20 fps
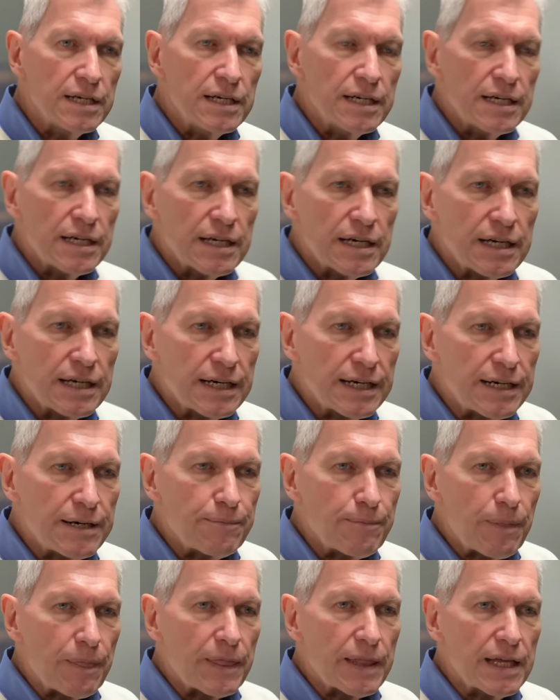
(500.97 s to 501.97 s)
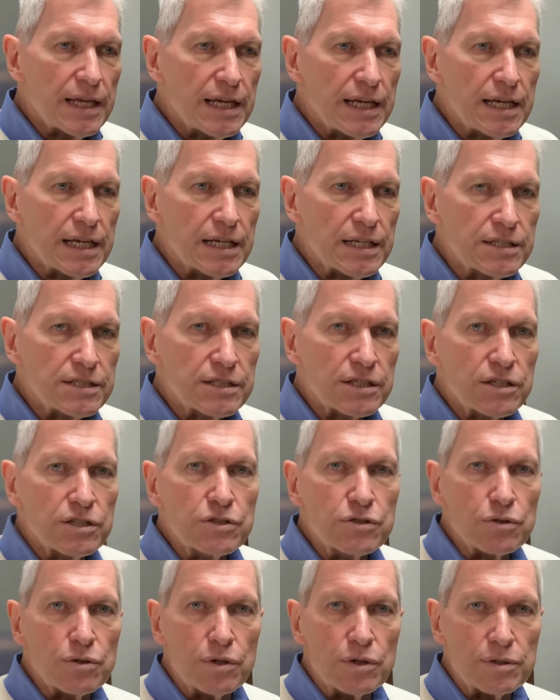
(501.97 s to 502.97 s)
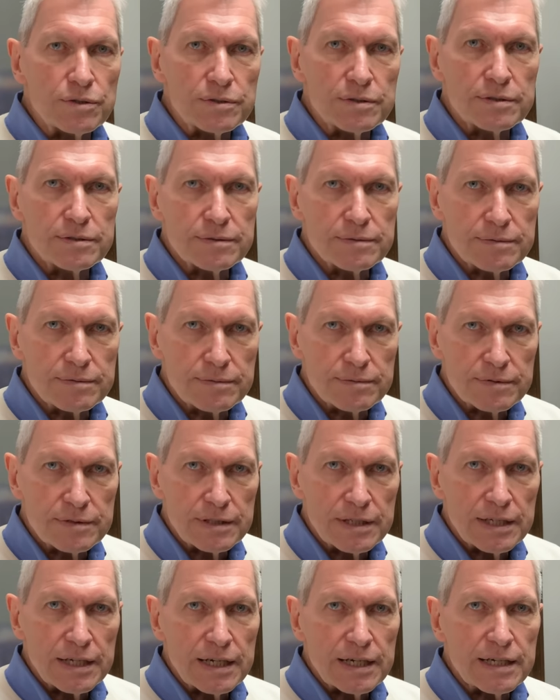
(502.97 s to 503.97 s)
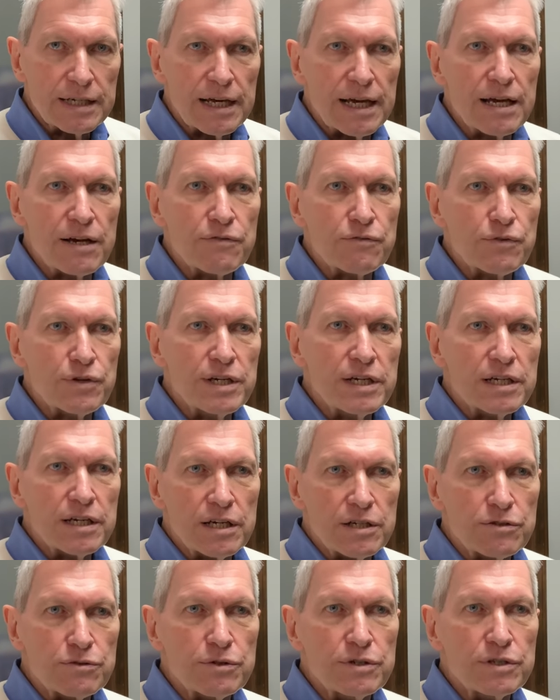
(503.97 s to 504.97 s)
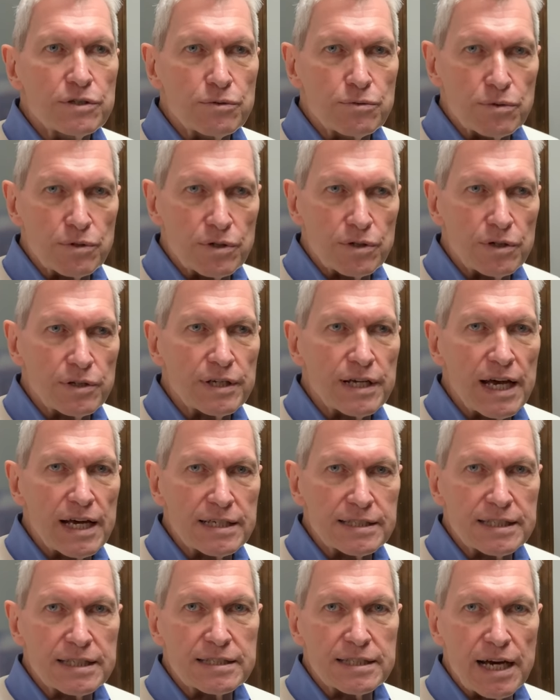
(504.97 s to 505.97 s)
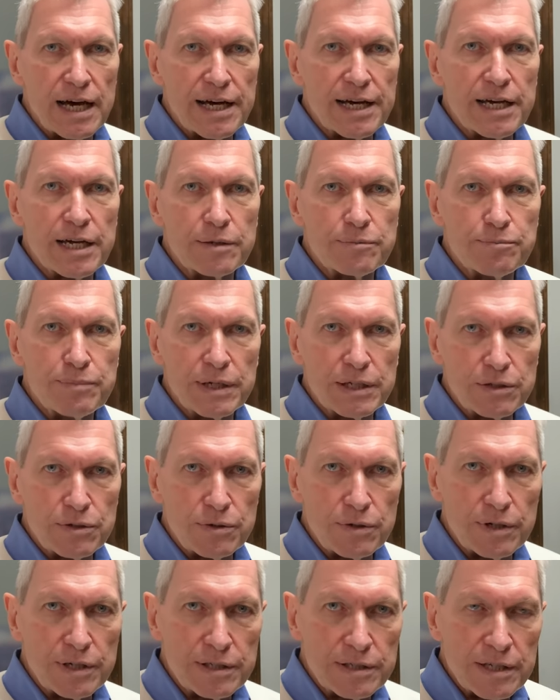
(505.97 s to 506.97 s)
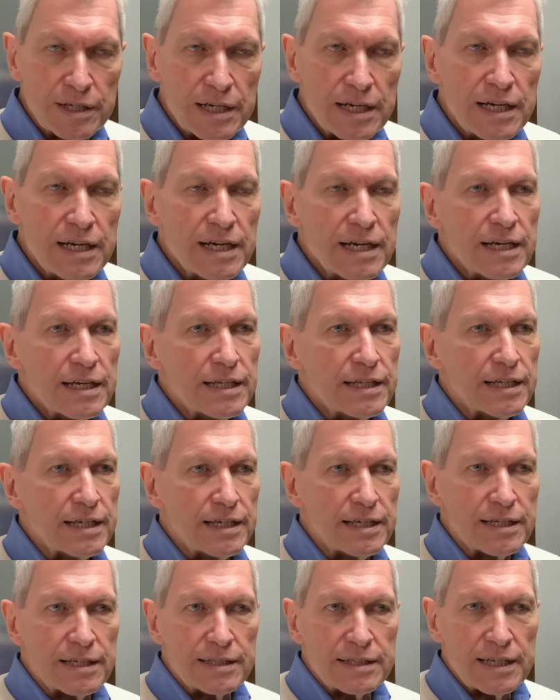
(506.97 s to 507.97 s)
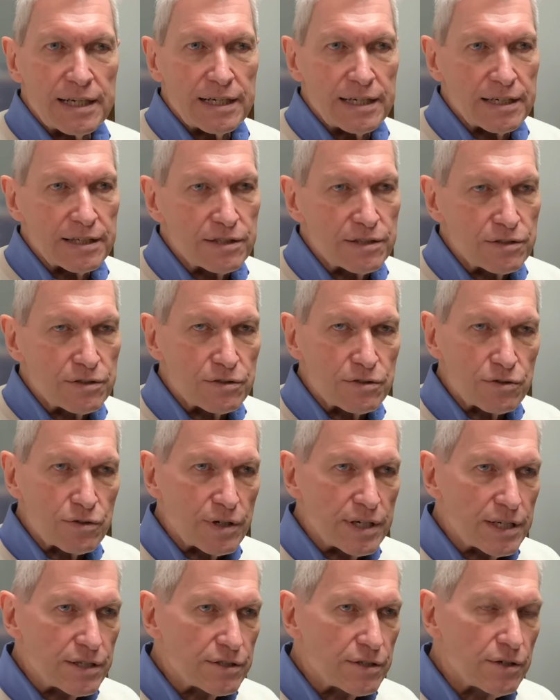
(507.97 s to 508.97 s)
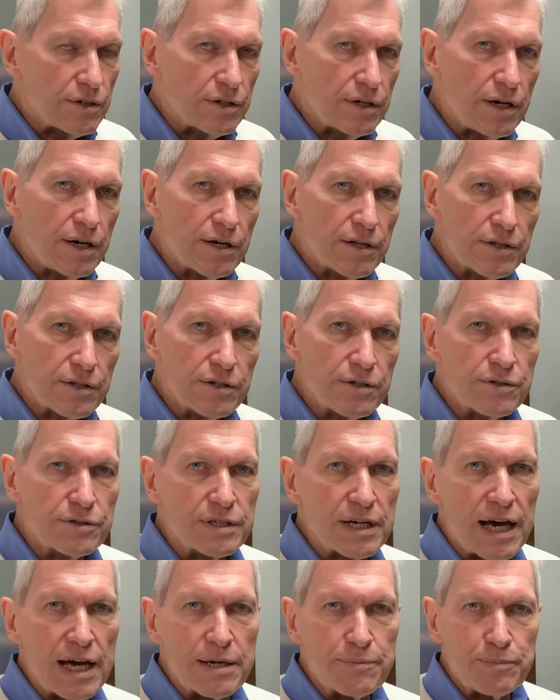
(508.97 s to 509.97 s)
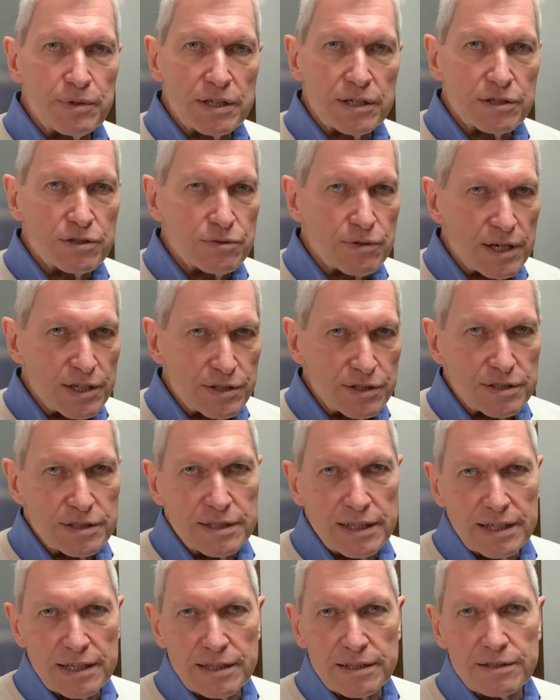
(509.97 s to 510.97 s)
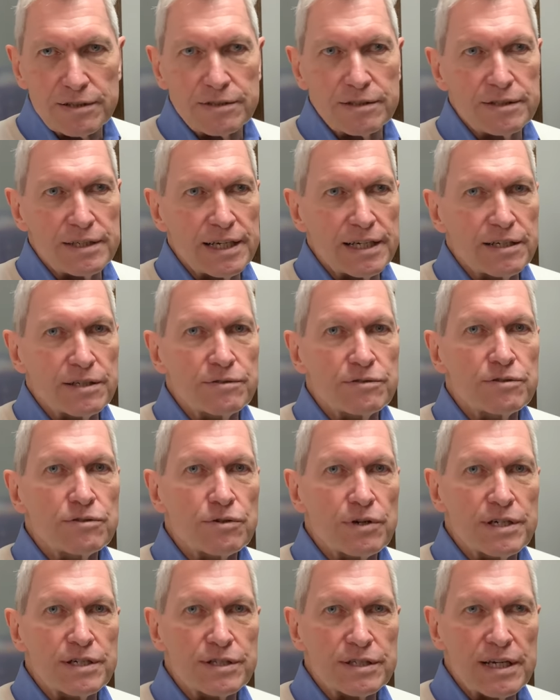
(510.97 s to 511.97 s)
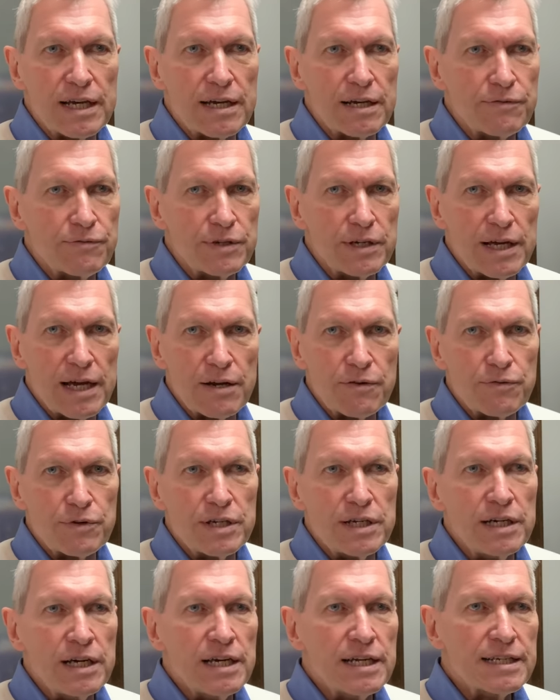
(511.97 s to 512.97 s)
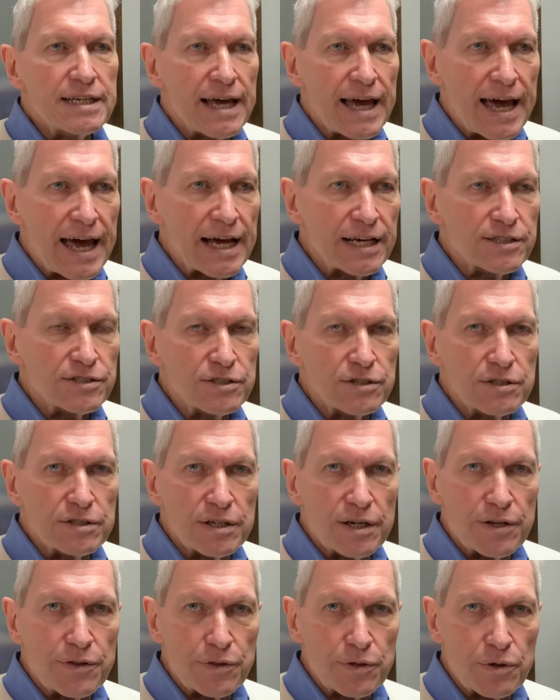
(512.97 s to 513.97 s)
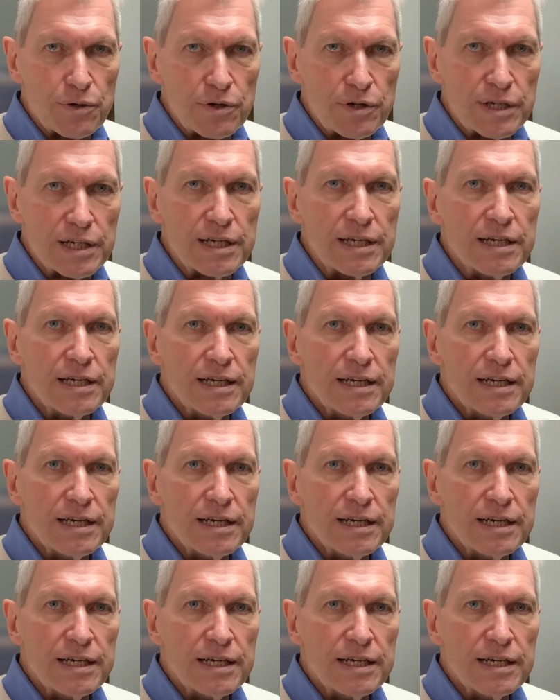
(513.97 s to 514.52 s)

that it's controlled. Every country in the world has its eye on Bitcoin. They can trace all those IP addresses. They can trace every tax authority